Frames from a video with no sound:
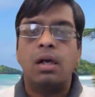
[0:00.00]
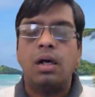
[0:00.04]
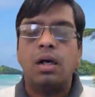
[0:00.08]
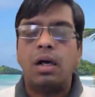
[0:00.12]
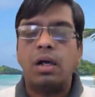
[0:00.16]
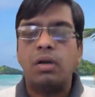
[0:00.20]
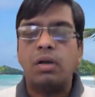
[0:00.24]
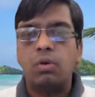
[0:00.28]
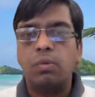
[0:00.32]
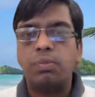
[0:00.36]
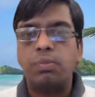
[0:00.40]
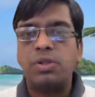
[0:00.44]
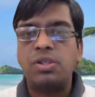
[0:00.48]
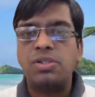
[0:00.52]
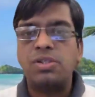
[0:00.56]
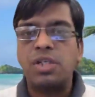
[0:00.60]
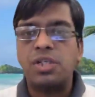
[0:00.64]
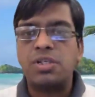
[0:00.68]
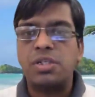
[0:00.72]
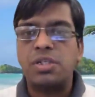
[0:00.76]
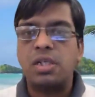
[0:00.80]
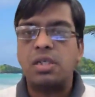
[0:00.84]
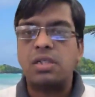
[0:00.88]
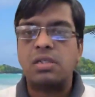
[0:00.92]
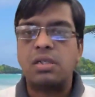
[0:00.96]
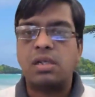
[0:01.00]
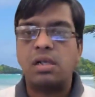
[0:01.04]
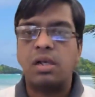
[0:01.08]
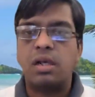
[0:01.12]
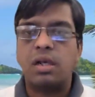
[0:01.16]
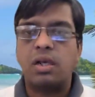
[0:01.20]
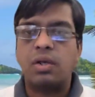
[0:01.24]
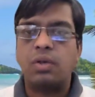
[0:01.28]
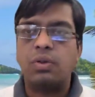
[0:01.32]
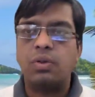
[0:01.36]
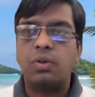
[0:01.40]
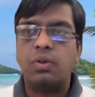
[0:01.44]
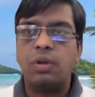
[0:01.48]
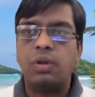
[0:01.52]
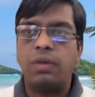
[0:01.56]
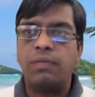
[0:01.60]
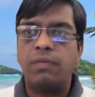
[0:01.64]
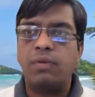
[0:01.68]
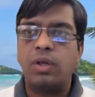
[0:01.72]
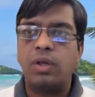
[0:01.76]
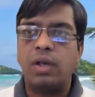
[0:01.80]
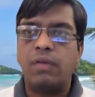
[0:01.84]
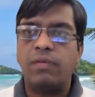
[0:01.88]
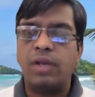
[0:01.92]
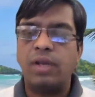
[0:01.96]
I hope this session is clear to you.
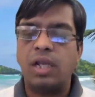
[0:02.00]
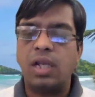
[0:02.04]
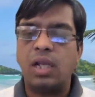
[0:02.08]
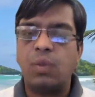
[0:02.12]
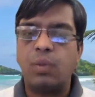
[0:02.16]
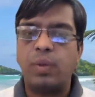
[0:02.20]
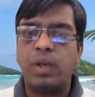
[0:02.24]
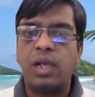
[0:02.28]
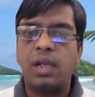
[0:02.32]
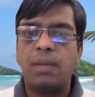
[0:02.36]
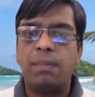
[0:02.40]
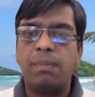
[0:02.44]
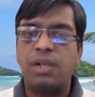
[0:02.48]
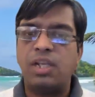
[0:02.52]
If you have any query,